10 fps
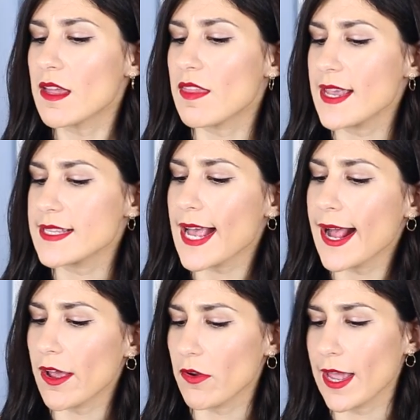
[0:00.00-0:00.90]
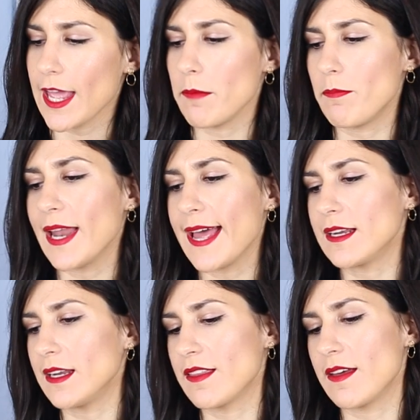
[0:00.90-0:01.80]
These are a
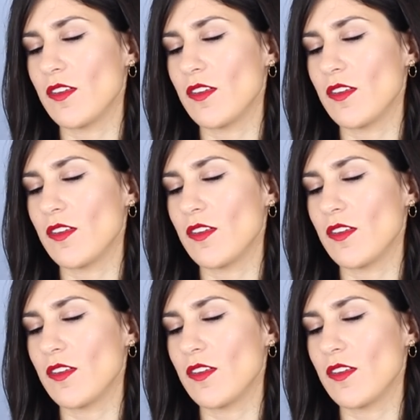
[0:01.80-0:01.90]
black leather,